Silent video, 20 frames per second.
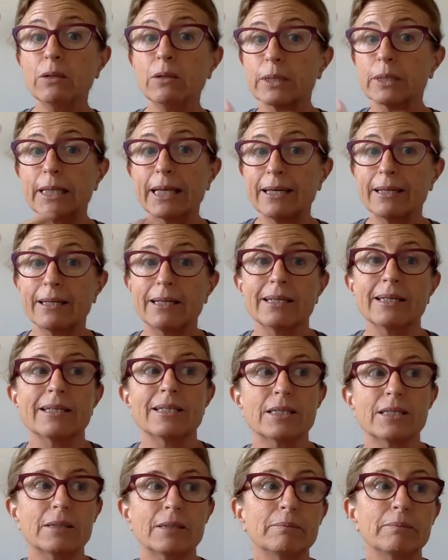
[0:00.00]
relating
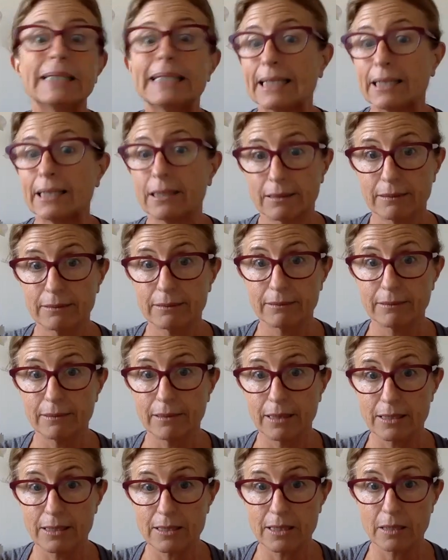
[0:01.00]
to me
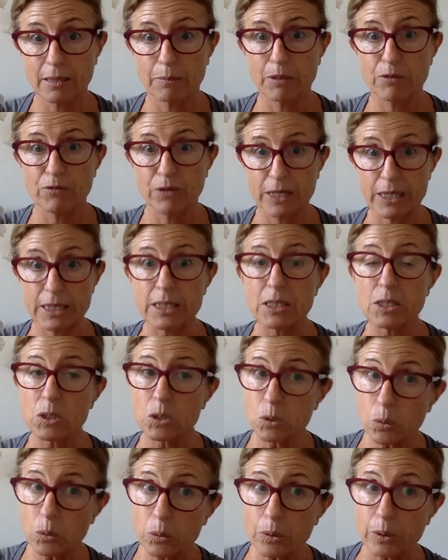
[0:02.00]
in some invented
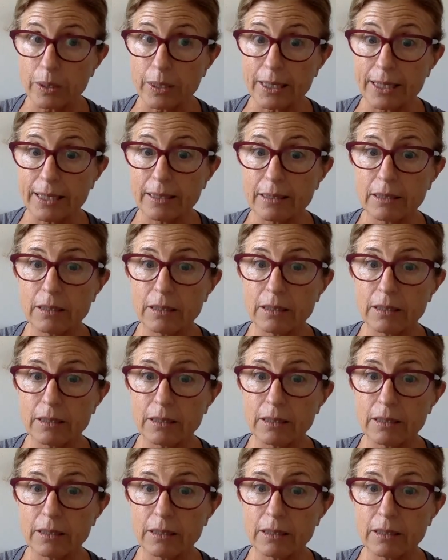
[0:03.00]
story.